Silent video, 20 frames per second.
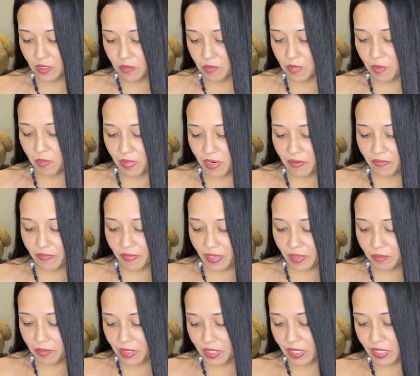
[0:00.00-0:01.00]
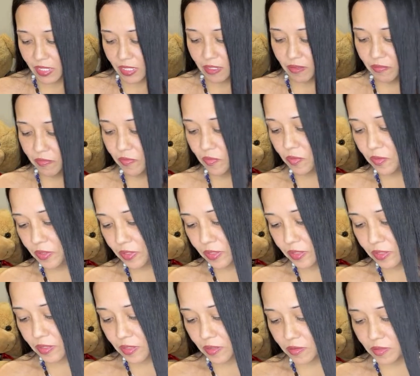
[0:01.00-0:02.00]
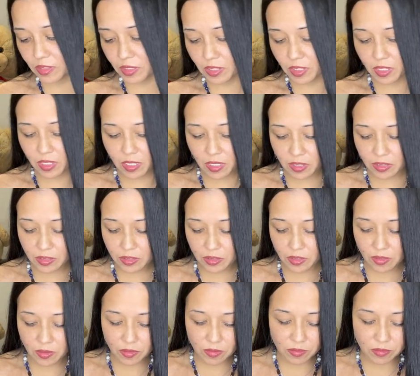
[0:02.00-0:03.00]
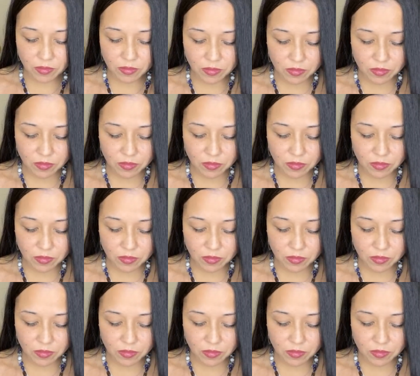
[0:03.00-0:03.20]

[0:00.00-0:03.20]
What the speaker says: But my family in California goes to Costco.